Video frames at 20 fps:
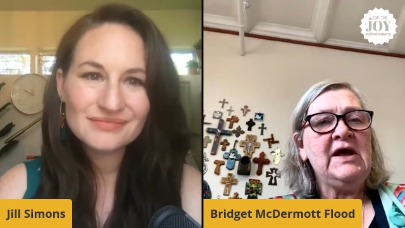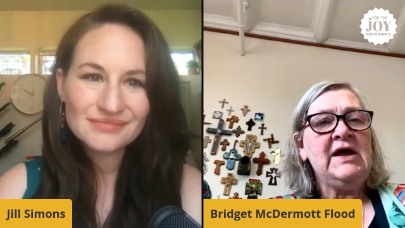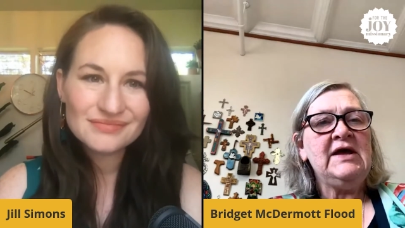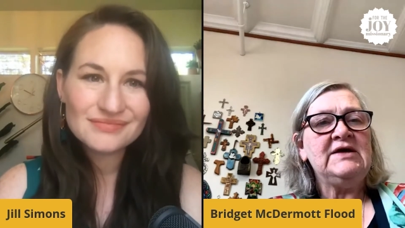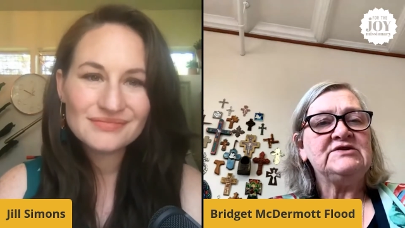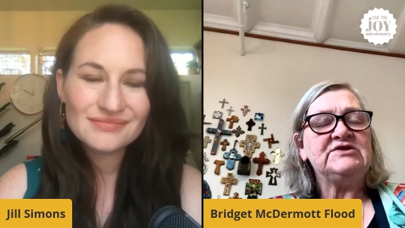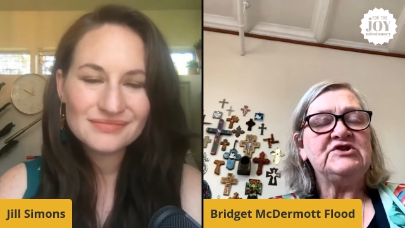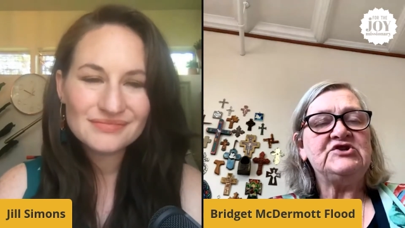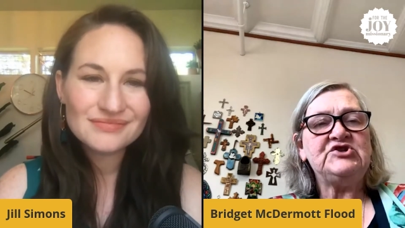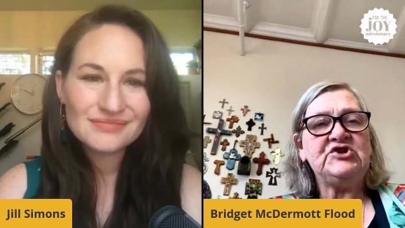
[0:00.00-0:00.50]

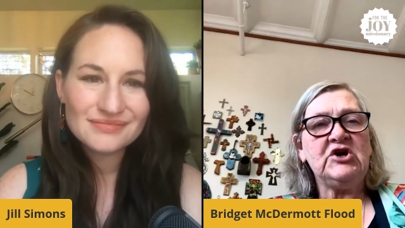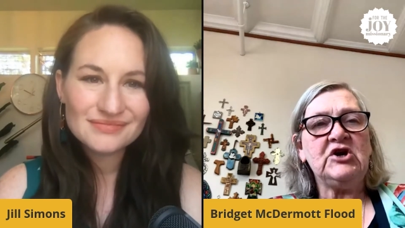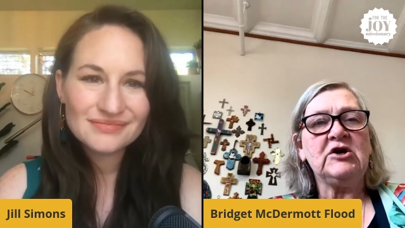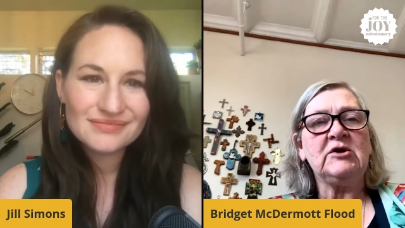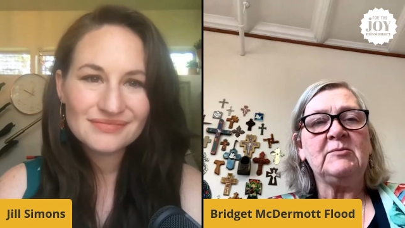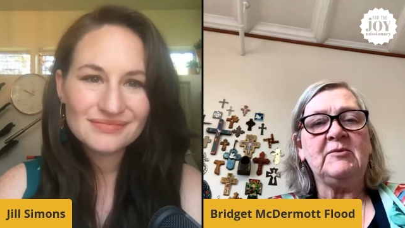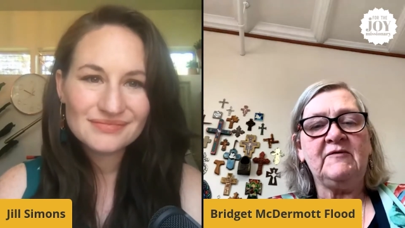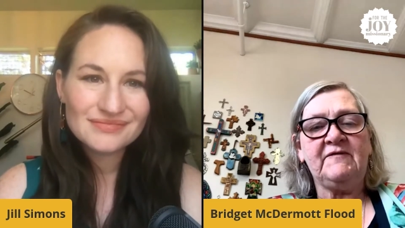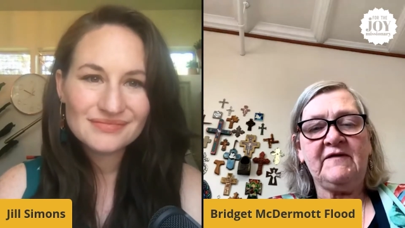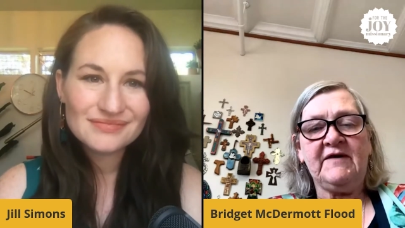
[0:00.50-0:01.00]
Speaker 1: It's a
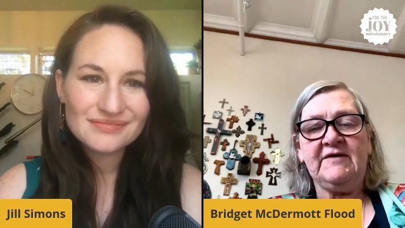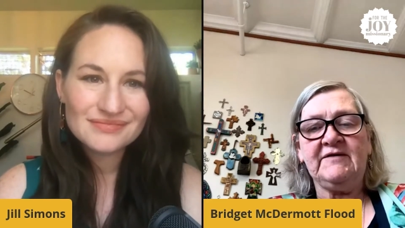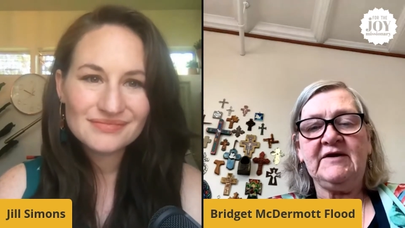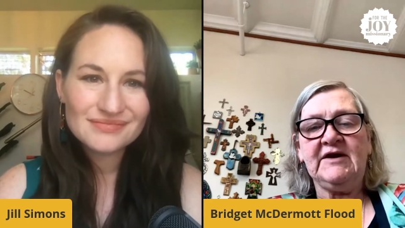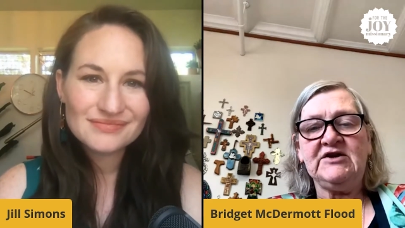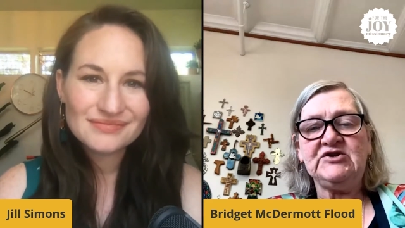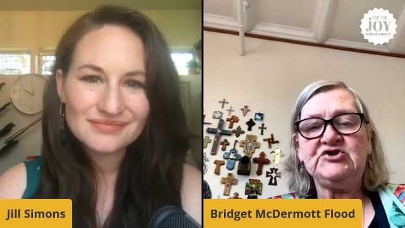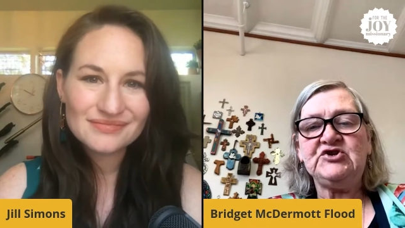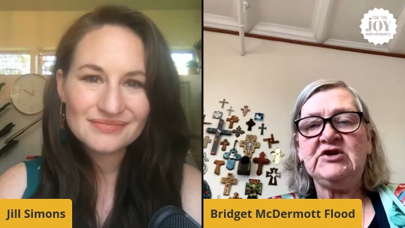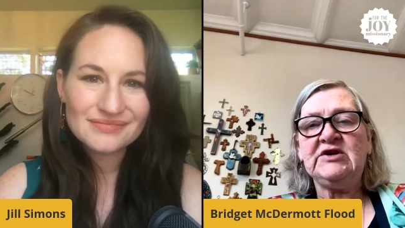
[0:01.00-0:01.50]
charitable
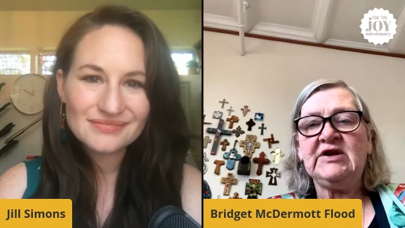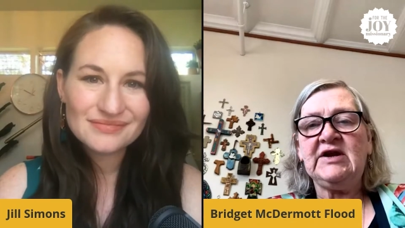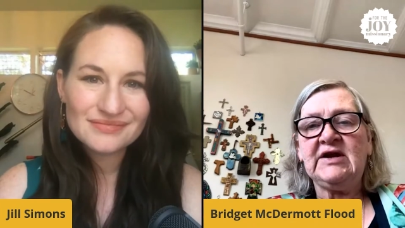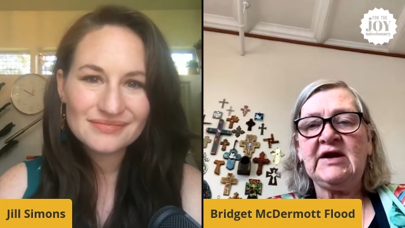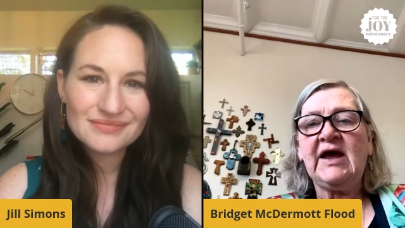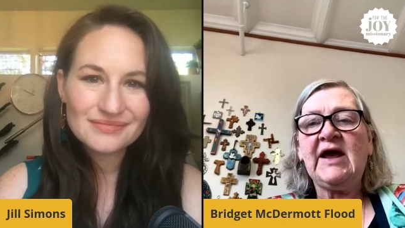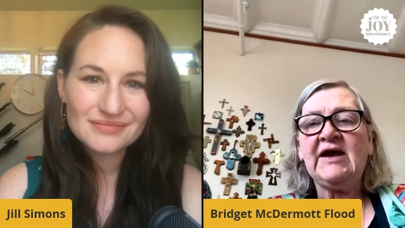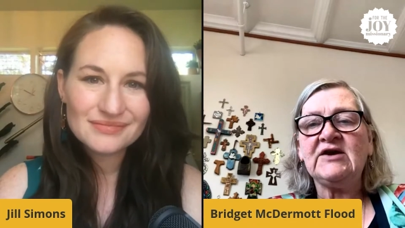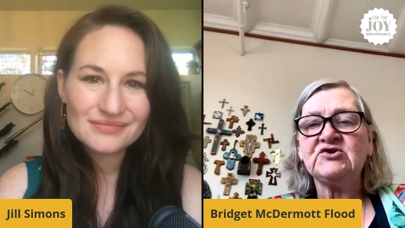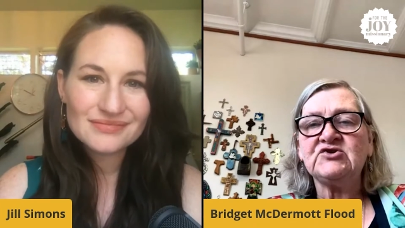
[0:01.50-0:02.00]
foundation, and
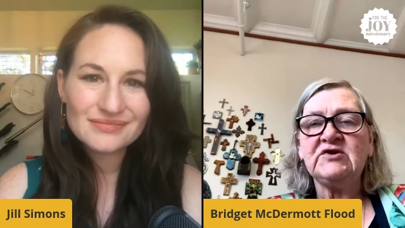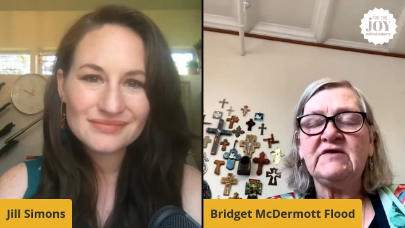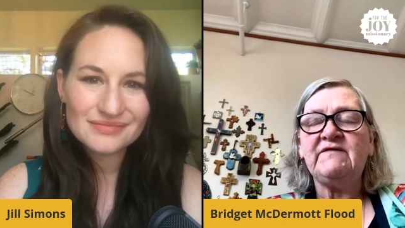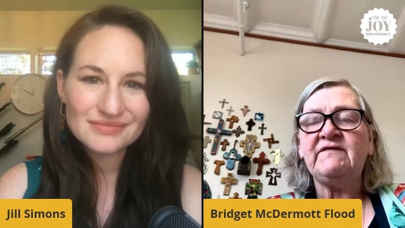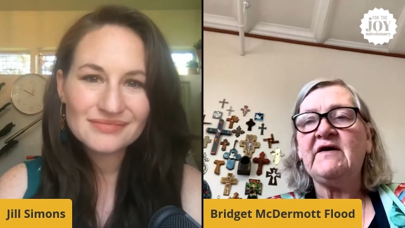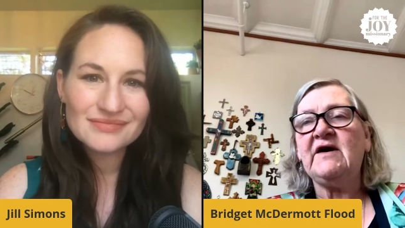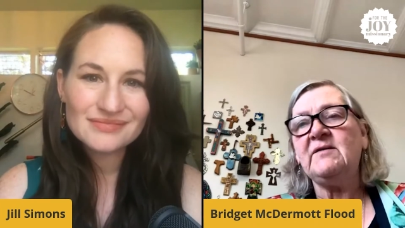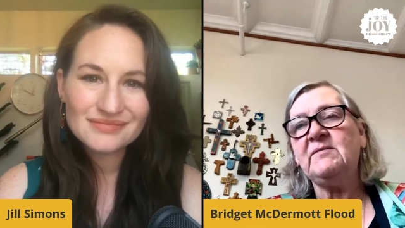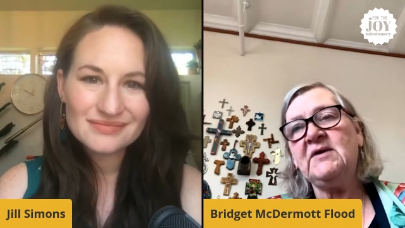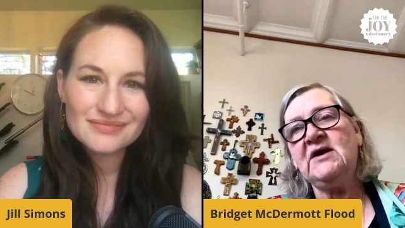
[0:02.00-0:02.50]
I actually
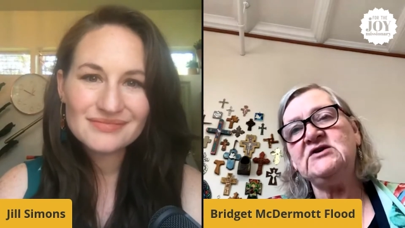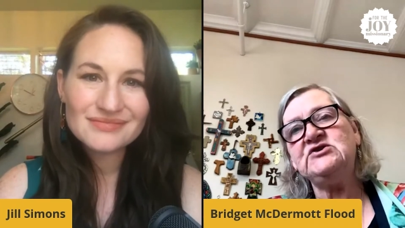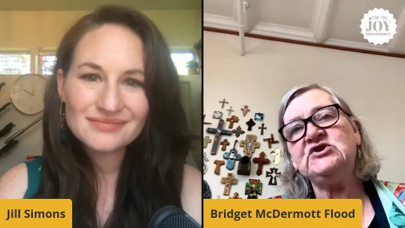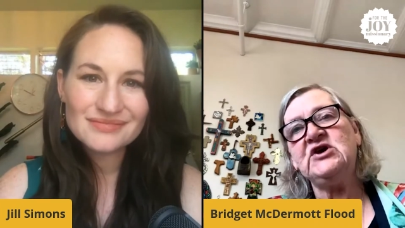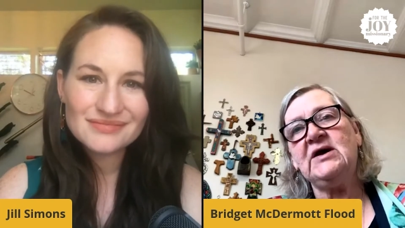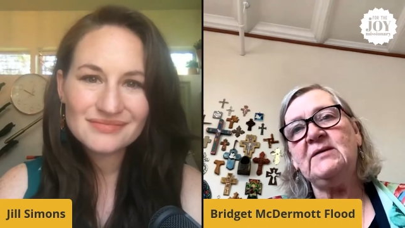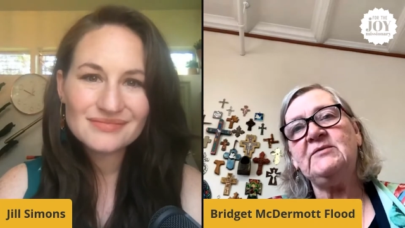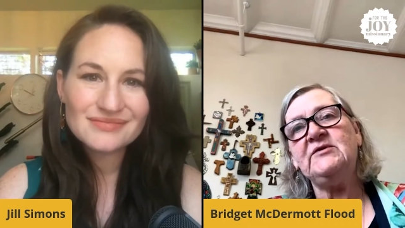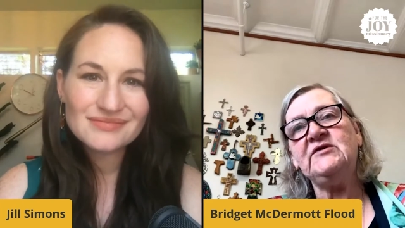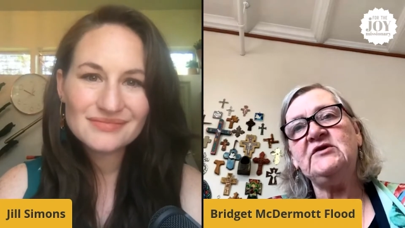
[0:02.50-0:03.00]
found my
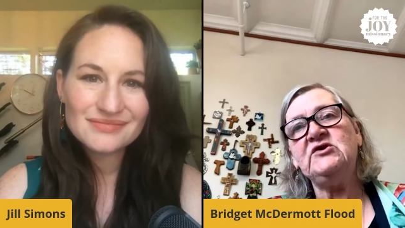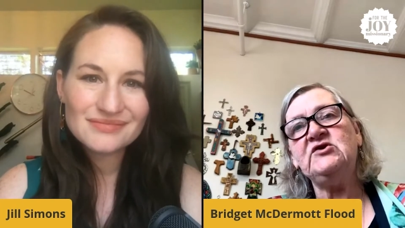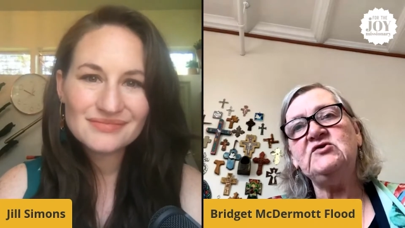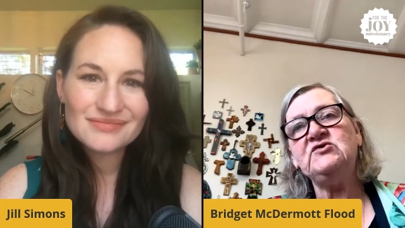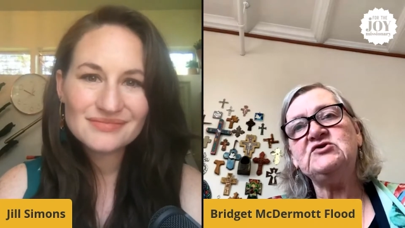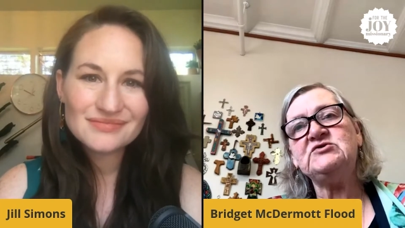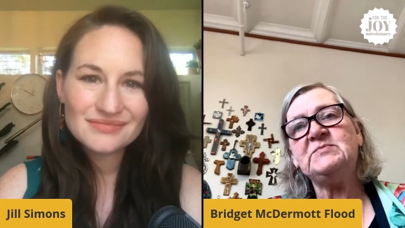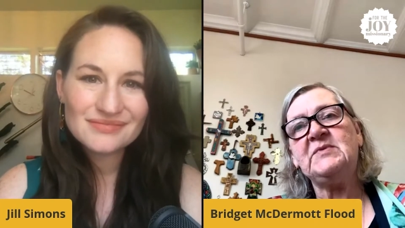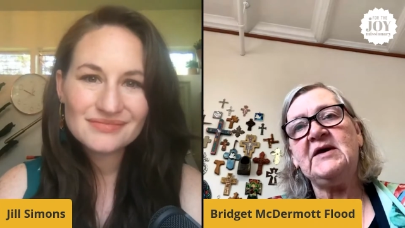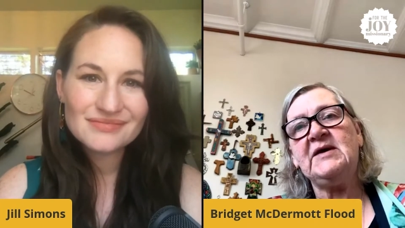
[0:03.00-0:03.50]
job in the
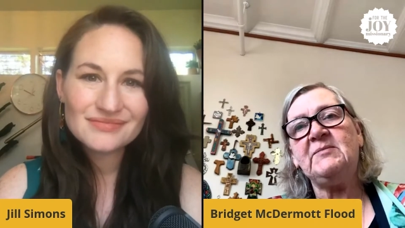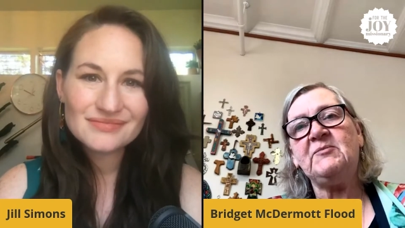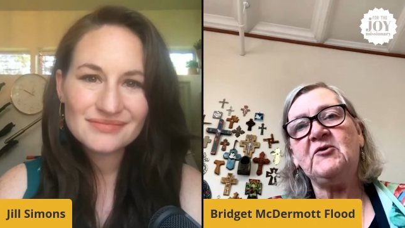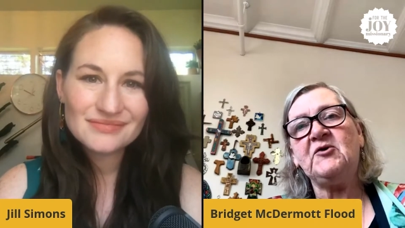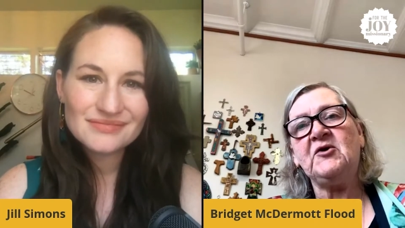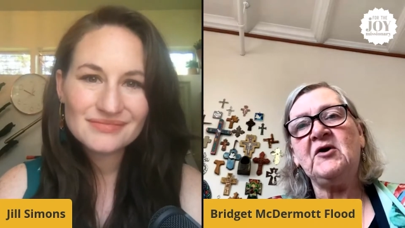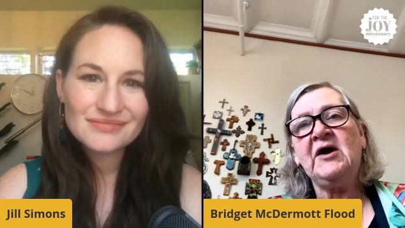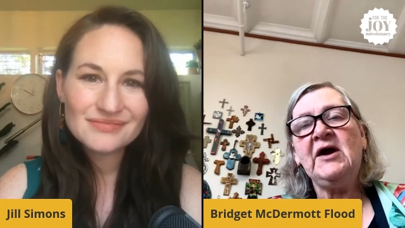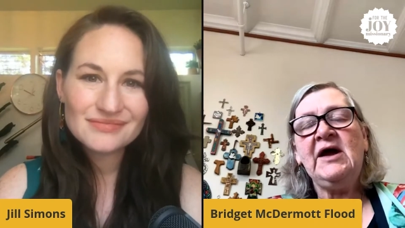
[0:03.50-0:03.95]
newspaper.